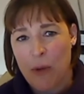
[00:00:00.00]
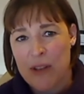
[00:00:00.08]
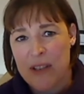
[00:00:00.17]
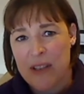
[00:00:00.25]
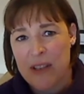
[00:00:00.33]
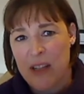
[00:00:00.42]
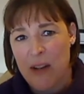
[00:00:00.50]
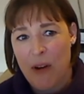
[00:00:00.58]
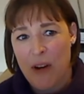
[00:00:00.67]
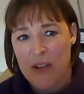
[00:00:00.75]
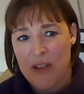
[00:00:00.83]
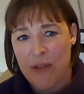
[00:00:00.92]
once Sunny and
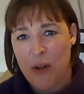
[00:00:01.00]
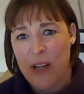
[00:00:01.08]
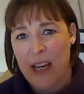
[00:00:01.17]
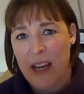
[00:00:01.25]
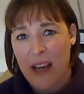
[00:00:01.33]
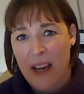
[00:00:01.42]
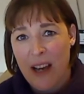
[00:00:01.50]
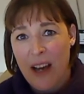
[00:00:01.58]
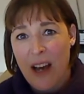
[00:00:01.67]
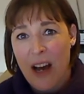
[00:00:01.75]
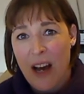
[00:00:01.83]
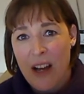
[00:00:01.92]
Raj have got it
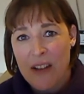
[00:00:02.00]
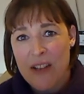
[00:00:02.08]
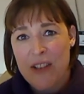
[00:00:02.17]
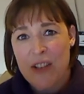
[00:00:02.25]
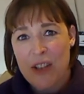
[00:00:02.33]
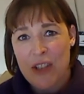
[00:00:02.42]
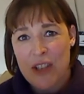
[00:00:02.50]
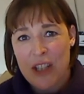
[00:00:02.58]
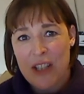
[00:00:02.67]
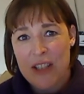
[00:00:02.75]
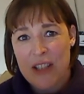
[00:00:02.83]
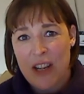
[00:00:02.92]
understood
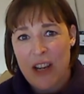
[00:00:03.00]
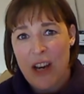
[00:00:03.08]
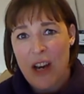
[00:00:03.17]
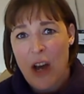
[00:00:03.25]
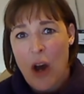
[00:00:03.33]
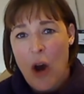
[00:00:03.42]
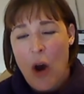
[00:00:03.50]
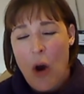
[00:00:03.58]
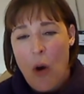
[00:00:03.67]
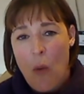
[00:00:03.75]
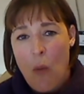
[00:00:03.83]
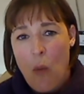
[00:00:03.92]
as to
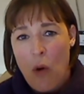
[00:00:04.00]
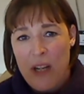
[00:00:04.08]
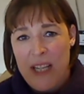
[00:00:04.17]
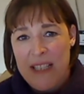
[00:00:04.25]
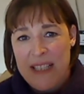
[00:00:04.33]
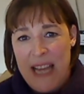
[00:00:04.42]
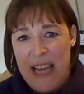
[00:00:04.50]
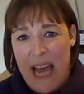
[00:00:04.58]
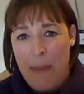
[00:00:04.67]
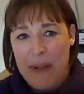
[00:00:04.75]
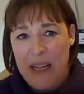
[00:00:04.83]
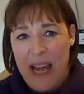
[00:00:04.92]
what needs to
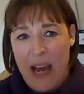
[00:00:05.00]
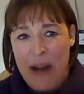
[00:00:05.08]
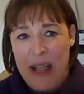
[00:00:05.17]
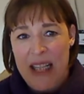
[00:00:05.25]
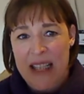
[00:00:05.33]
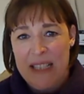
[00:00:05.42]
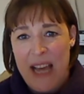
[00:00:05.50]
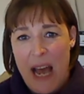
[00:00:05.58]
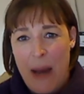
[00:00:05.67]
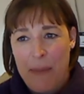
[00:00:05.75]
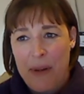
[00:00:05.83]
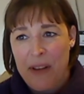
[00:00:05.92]
happen and how it needs to
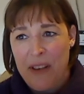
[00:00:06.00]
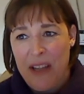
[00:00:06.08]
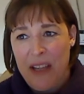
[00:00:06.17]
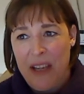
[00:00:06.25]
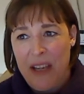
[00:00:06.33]
happen,